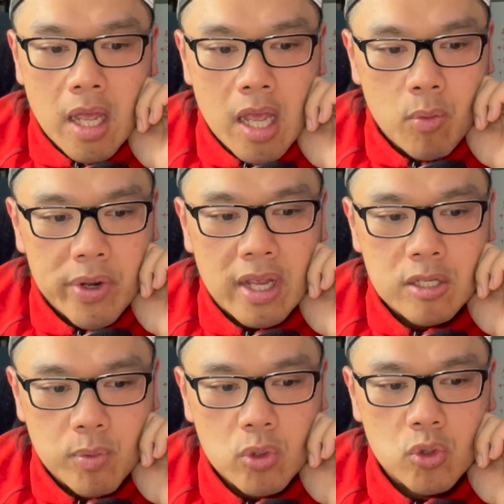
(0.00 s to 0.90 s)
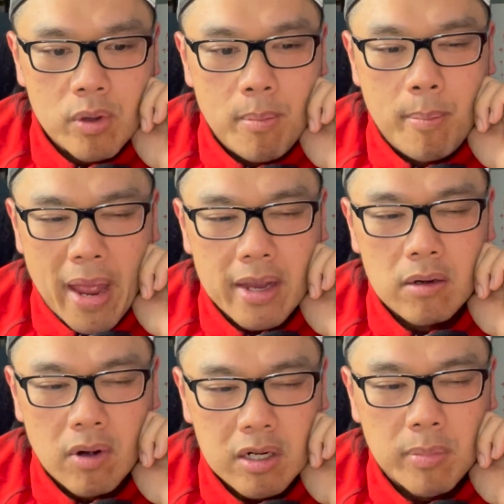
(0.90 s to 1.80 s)
And when I spoke to him back
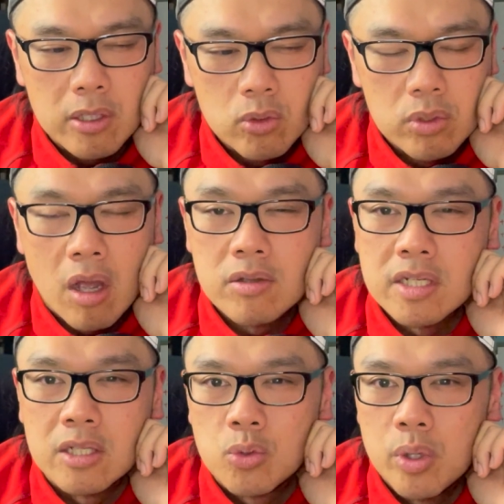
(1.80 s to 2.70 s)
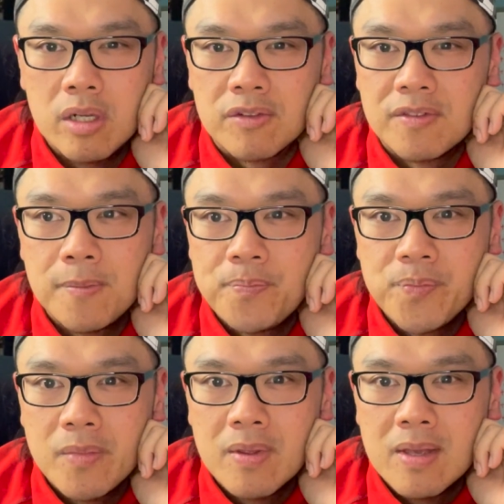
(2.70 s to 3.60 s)
around about 2012,
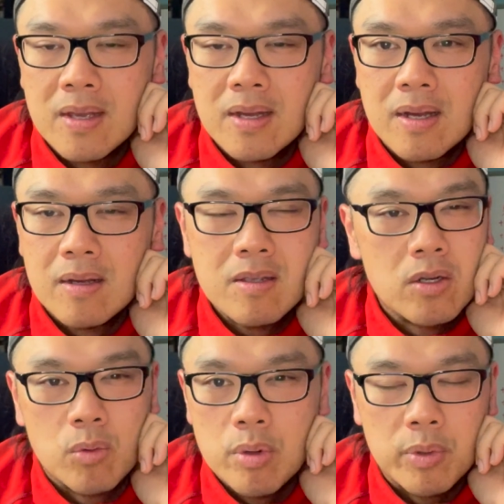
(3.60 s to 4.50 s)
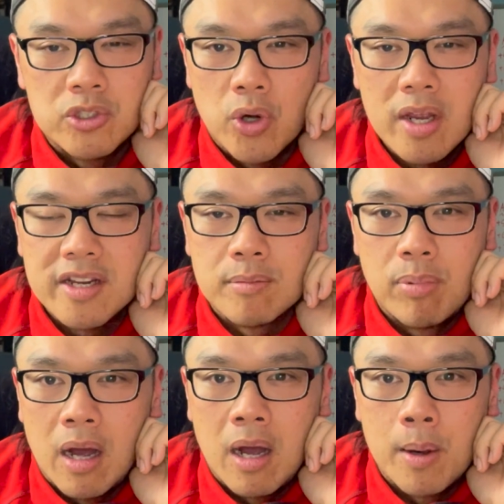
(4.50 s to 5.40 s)
you know, we were drunk at a
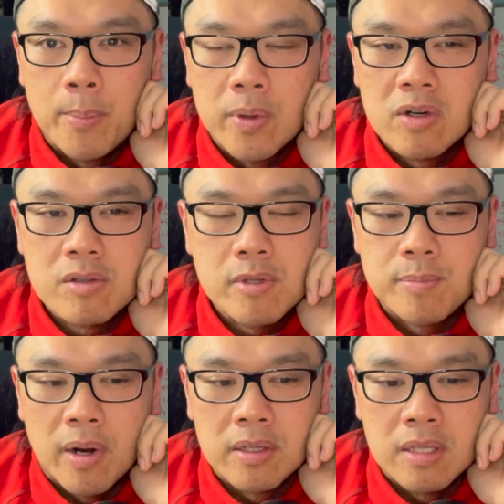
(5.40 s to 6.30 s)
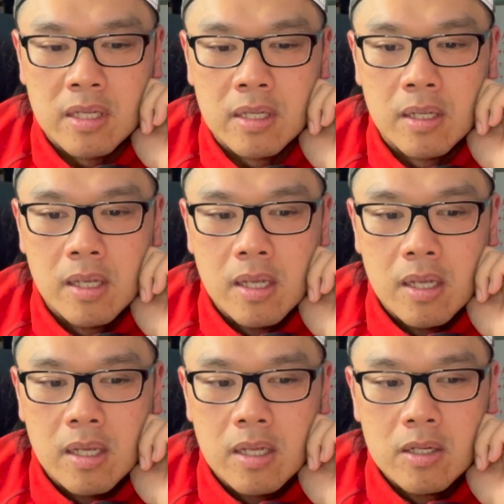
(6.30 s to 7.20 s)
bar, Christmas party.
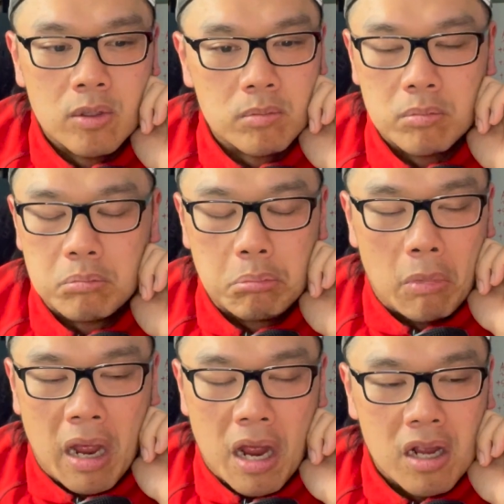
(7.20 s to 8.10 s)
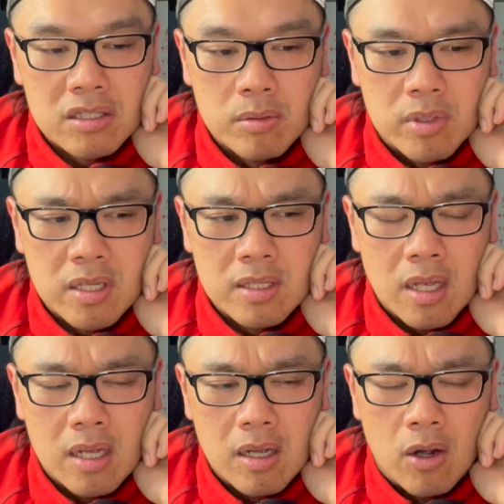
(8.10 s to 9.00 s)
You know, I asked him, I said,
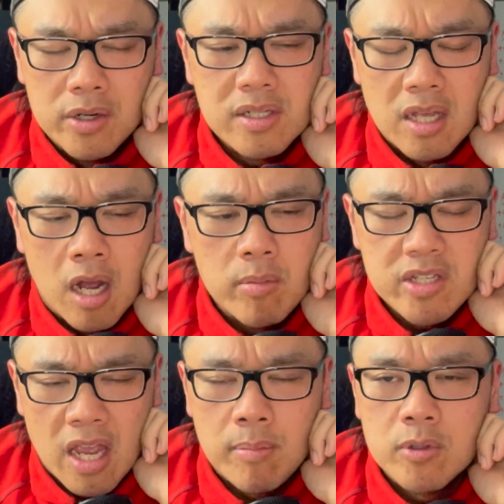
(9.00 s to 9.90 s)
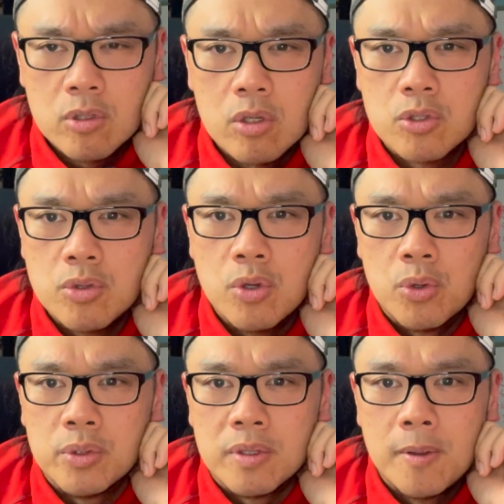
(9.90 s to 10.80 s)
honestly, how much Apple stocks do you
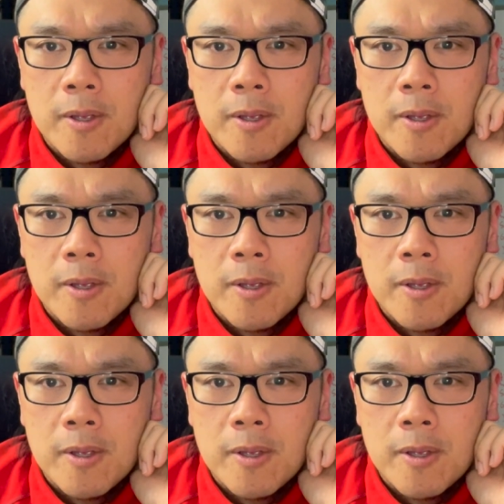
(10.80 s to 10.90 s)
own?